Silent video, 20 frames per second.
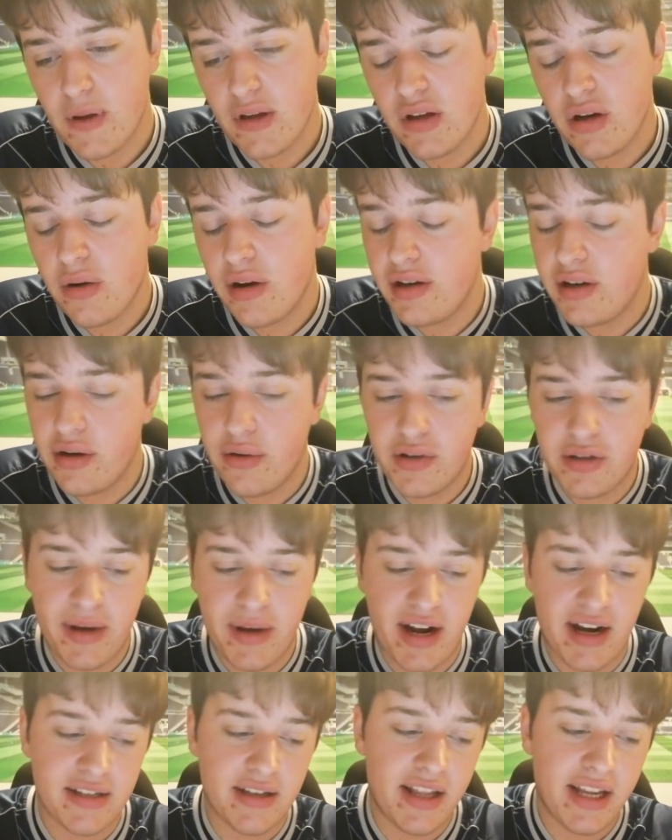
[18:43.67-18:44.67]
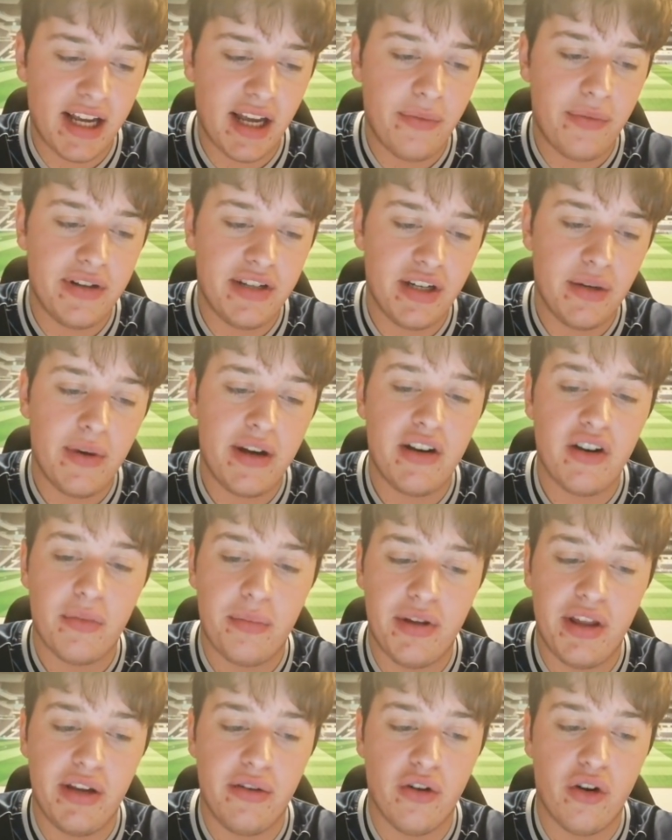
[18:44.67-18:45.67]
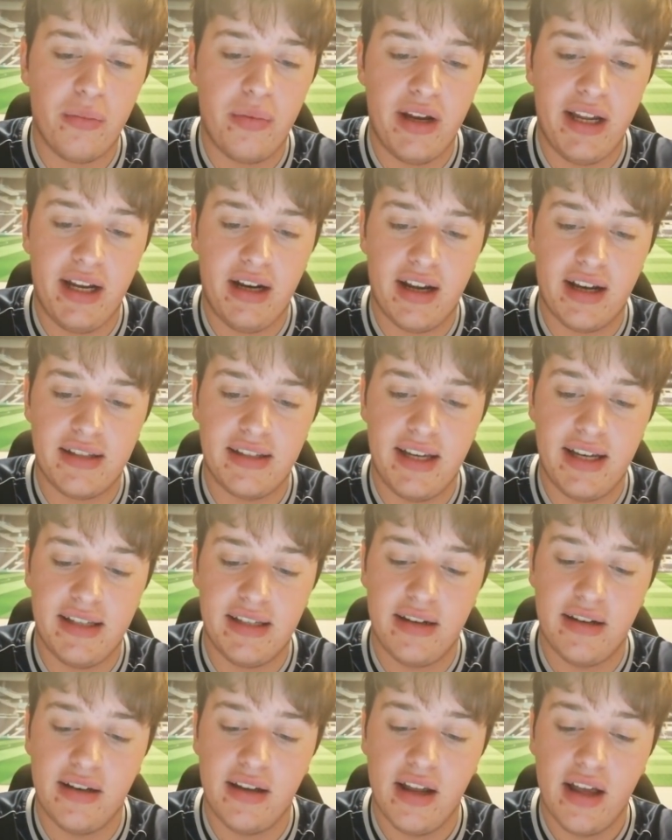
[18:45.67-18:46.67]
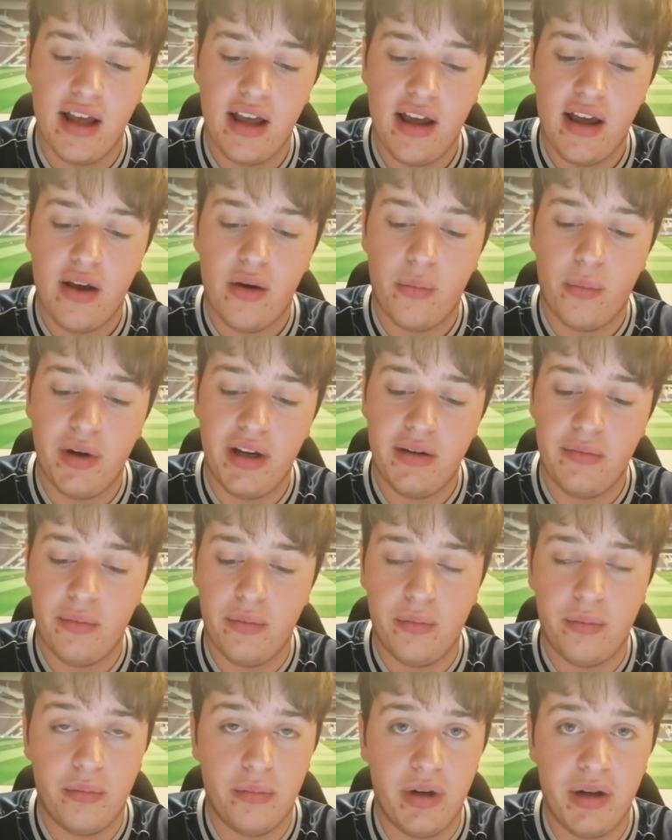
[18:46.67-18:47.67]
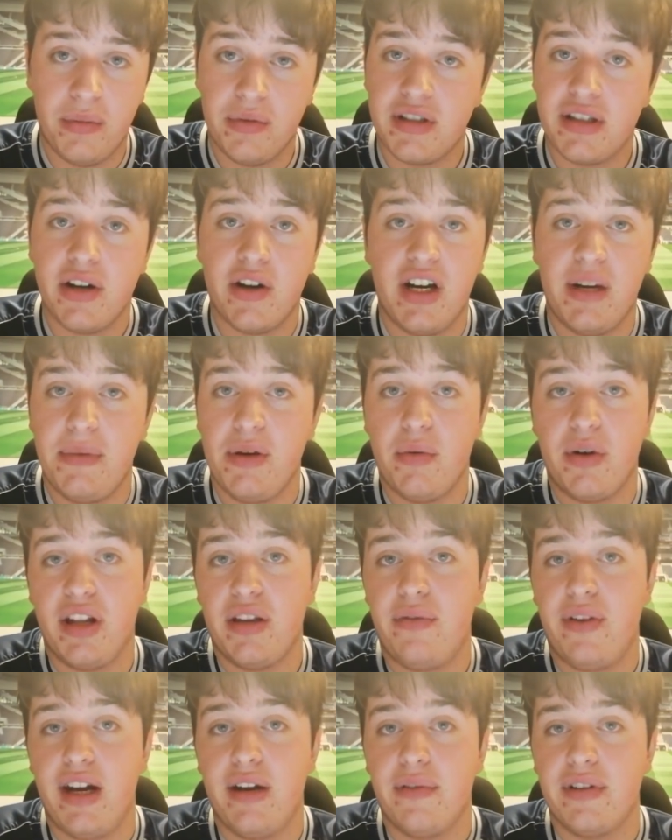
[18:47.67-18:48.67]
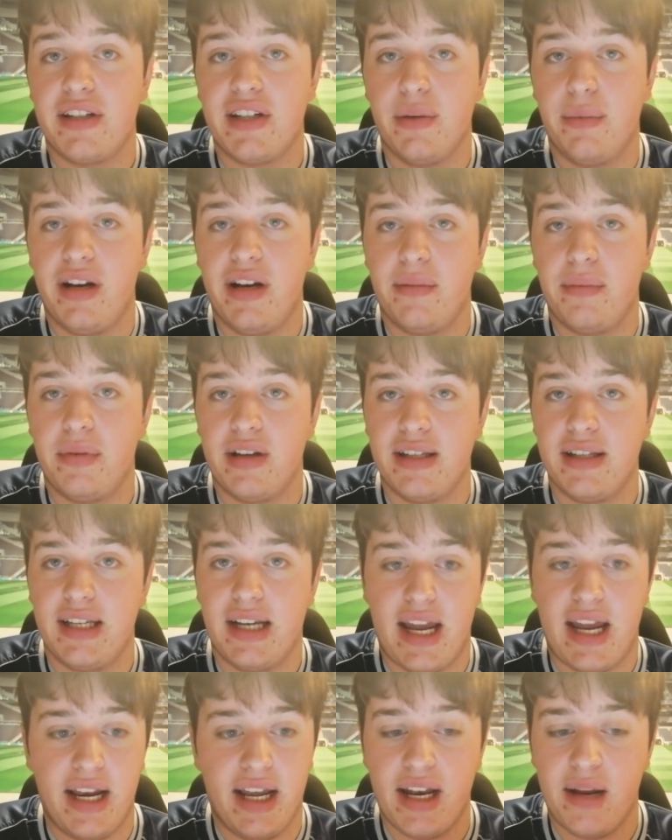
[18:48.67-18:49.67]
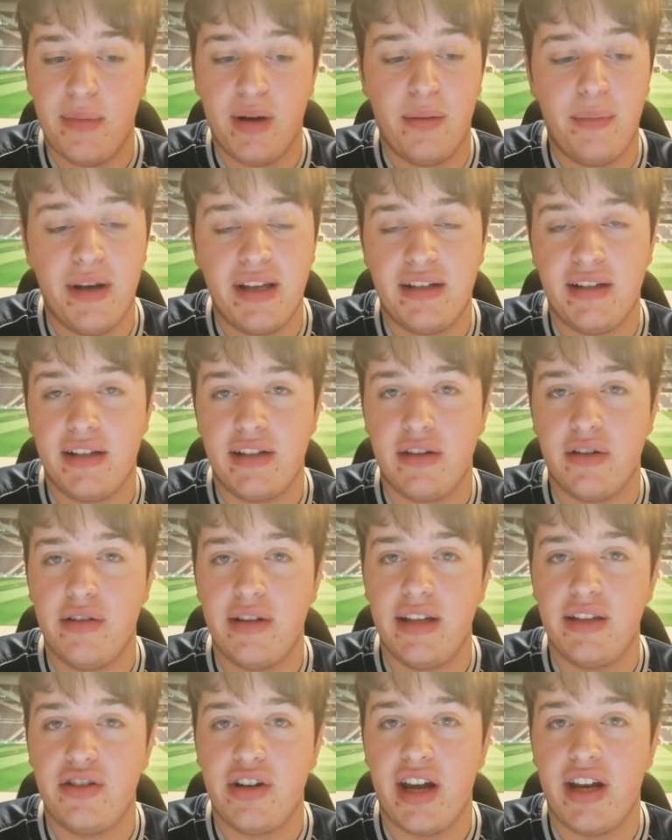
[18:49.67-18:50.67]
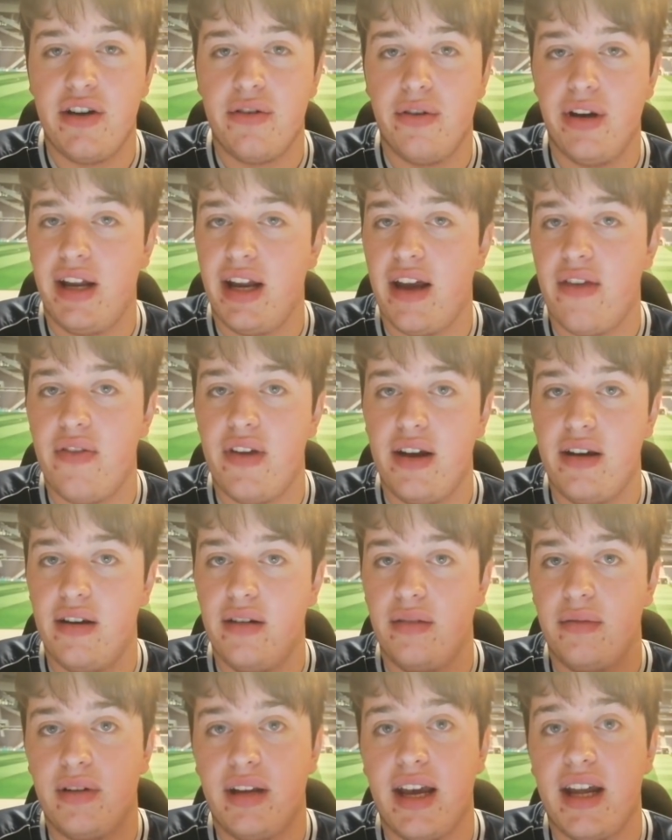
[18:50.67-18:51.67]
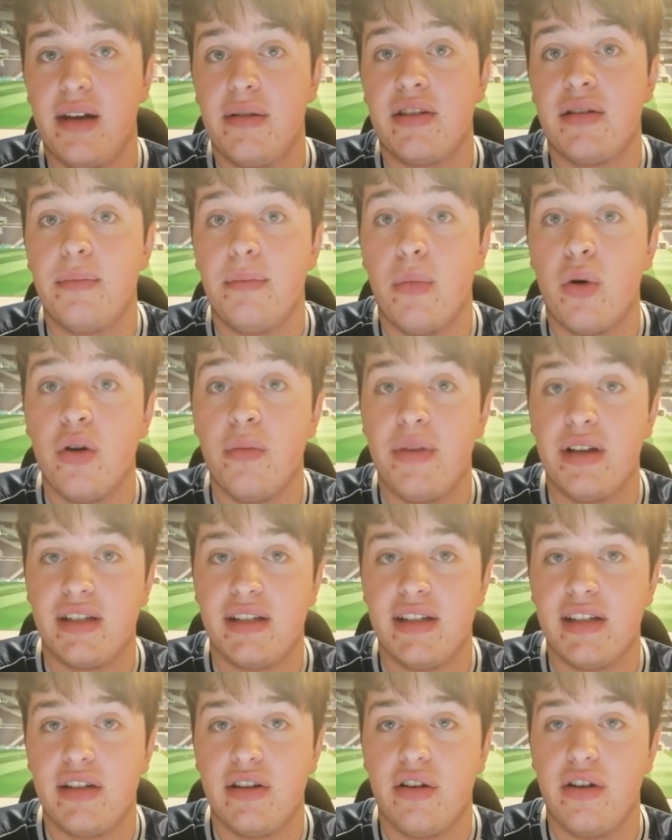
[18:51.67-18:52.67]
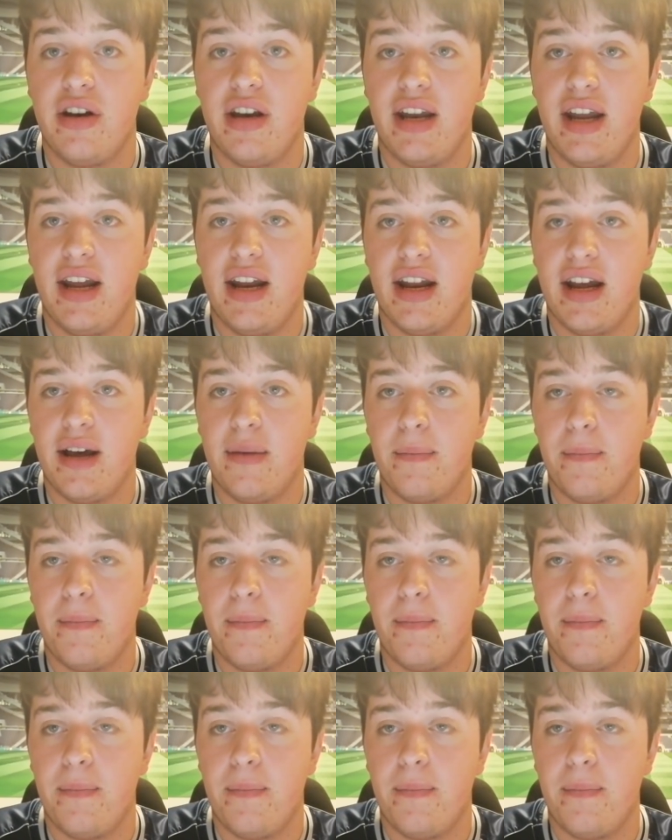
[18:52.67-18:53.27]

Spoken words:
know, I don't know, to be honest. I think if we do end up in the Europa League next season, we would certainly be one of the favourites to win it, because, again, getting a bit of business done this January and then getting some more business done in